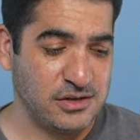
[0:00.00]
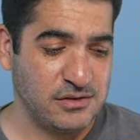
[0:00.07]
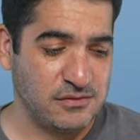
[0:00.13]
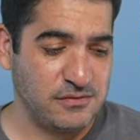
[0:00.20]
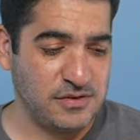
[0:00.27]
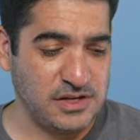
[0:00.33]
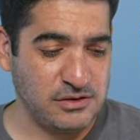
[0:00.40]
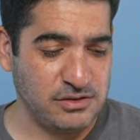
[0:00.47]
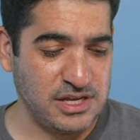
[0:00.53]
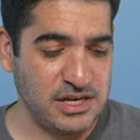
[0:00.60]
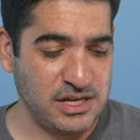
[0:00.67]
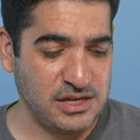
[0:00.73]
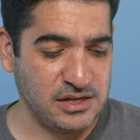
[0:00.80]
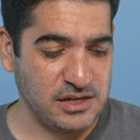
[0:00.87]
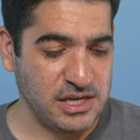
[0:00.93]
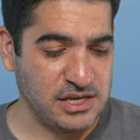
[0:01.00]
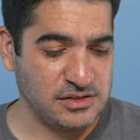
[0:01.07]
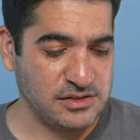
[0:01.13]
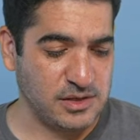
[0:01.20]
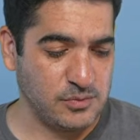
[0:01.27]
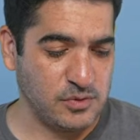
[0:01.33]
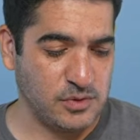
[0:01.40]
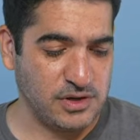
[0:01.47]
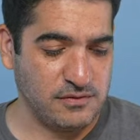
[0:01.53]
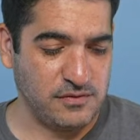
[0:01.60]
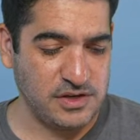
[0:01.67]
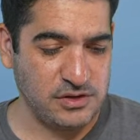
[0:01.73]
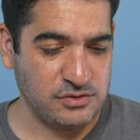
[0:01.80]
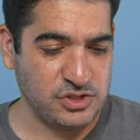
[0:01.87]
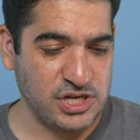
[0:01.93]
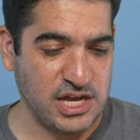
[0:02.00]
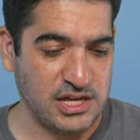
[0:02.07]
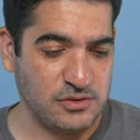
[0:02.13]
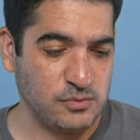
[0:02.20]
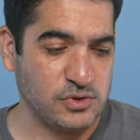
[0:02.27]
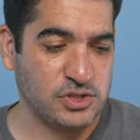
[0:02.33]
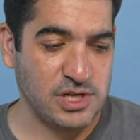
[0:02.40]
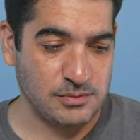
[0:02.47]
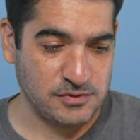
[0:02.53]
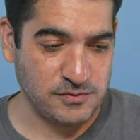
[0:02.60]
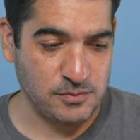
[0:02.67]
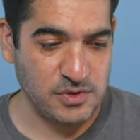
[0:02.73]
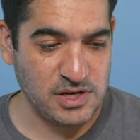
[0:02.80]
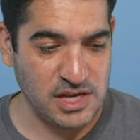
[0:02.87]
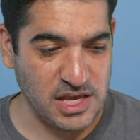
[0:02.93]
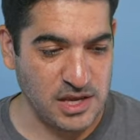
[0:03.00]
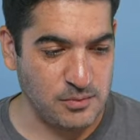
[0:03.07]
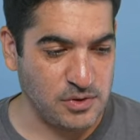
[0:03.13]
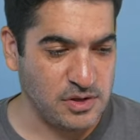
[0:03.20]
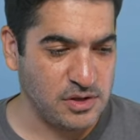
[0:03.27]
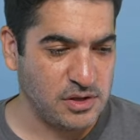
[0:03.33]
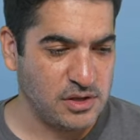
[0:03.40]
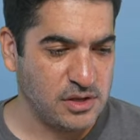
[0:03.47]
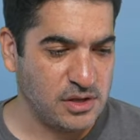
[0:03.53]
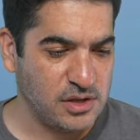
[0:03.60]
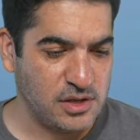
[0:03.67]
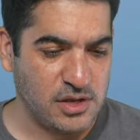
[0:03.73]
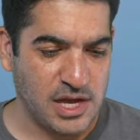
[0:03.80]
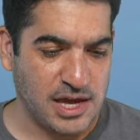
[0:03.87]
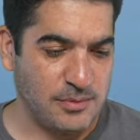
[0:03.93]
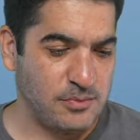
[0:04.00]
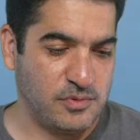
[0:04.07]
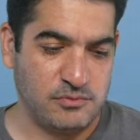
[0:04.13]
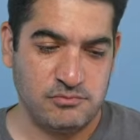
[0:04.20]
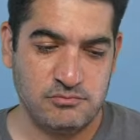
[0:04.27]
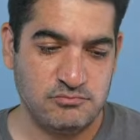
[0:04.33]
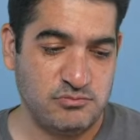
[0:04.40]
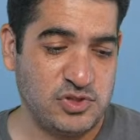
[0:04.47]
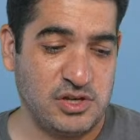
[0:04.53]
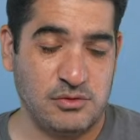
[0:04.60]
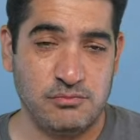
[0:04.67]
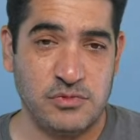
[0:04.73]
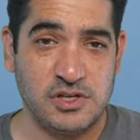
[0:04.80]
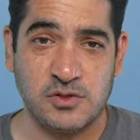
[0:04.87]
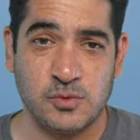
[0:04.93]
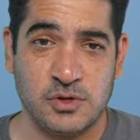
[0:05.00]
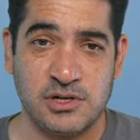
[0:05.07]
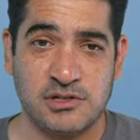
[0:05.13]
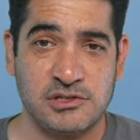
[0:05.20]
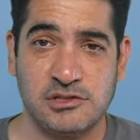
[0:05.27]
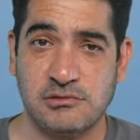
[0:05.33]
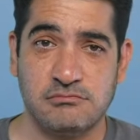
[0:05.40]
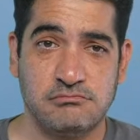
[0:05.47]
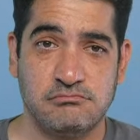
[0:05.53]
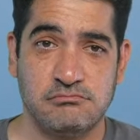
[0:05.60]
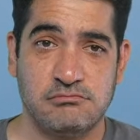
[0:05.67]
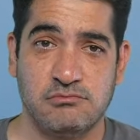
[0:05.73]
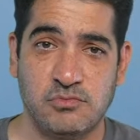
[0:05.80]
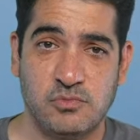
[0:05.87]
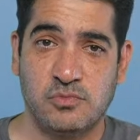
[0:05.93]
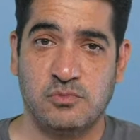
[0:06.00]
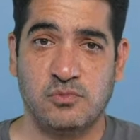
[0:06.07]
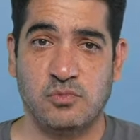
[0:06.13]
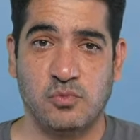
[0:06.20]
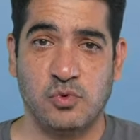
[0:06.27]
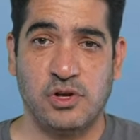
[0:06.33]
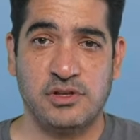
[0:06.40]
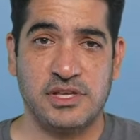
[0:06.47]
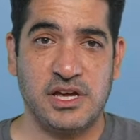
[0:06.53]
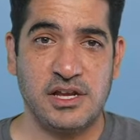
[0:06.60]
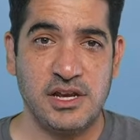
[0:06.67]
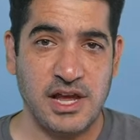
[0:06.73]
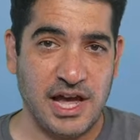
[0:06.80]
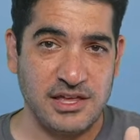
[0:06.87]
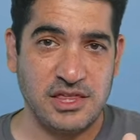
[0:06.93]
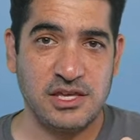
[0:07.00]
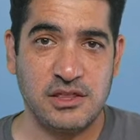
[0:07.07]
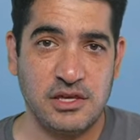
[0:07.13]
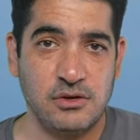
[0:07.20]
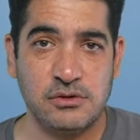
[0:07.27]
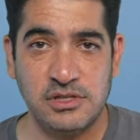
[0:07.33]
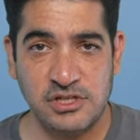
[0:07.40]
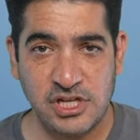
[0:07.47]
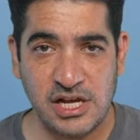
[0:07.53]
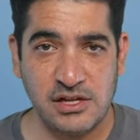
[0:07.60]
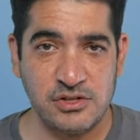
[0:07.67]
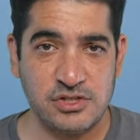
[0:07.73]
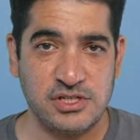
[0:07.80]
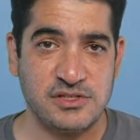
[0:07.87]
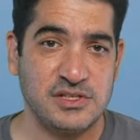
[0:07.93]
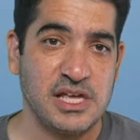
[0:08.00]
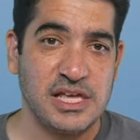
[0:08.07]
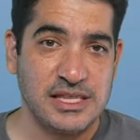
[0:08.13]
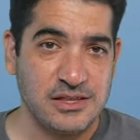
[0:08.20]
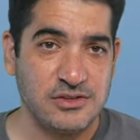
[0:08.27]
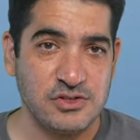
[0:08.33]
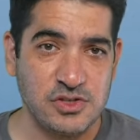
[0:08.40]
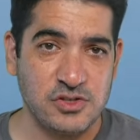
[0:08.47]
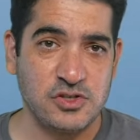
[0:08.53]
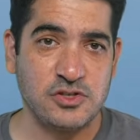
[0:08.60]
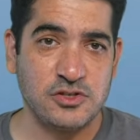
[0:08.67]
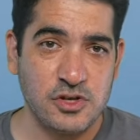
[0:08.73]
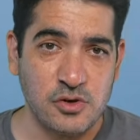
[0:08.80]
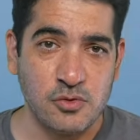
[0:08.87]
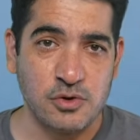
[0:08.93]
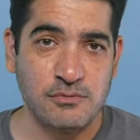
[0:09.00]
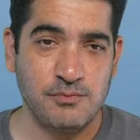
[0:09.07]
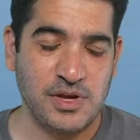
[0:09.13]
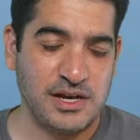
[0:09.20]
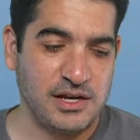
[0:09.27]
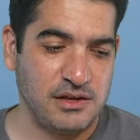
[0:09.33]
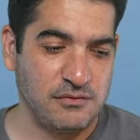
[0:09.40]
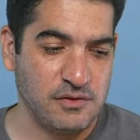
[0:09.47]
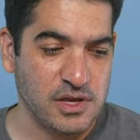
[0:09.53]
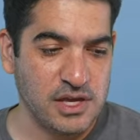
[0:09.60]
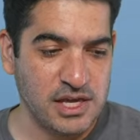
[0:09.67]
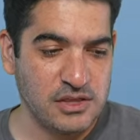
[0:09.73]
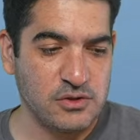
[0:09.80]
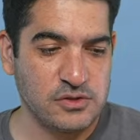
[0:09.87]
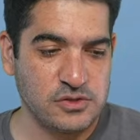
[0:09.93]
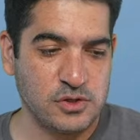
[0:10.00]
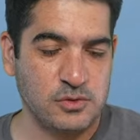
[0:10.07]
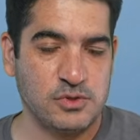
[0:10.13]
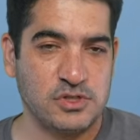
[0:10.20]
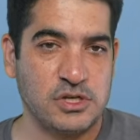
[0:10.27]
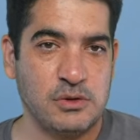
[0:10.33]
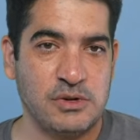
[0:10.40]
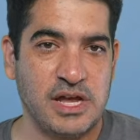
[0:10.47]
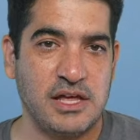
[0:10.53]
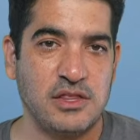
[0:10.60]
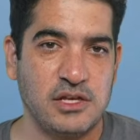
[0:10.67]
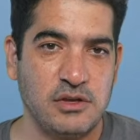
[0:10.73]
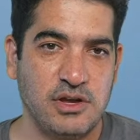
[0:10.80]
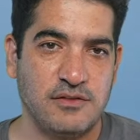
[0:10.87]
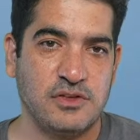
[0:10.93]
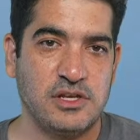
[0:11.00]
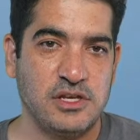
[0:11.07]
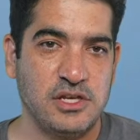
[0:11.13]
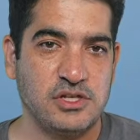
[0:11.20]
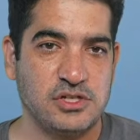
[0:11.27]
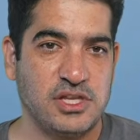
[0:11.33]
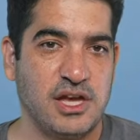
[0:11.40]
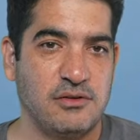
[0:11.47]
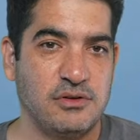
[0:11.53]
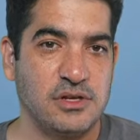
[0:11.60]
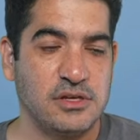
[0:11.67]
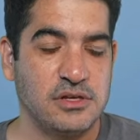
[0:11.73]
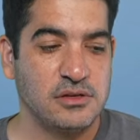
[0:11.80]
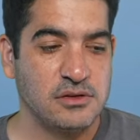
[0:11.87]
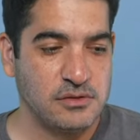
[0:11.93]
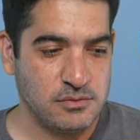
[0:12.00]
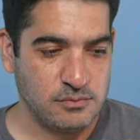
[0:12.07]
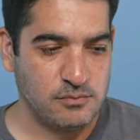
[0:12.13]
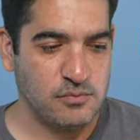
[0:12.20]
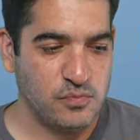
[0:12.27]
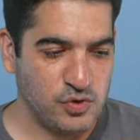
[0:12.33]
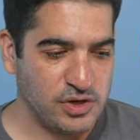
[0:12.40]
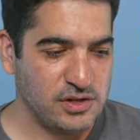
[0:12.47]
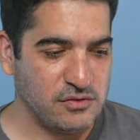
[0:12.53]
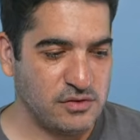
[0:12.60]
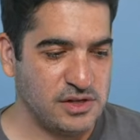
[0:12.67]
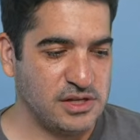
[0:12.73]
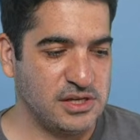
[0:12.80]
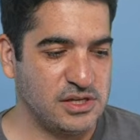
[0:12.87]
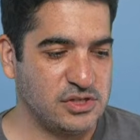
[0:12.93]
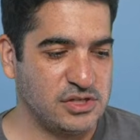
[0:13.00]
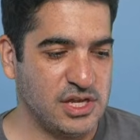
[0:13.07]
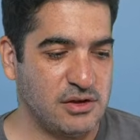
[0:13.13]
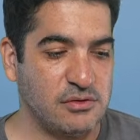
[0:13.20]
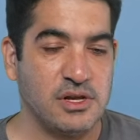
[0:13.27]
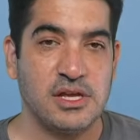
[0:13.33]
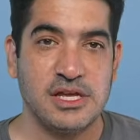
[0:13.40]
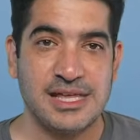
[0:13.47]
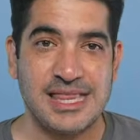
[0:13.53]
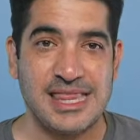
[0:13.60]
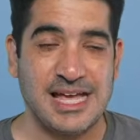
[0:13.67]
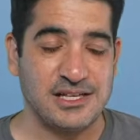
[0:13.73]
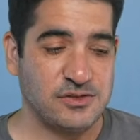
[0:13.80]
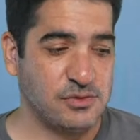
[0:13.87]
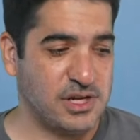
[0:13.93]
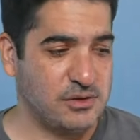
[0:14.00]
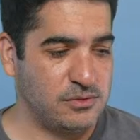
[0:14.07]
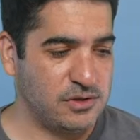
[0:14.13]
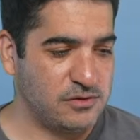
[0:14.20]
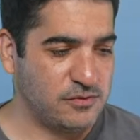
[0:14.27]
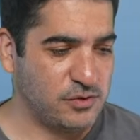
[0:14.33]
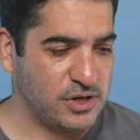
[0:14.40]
Video dating is number 1. Video chat, which comes from the name. So this works. Well done. I think the only challenge is that this is so competitive and there's so much going on that you have to niche down. Really, really niche down. That's what I would look for.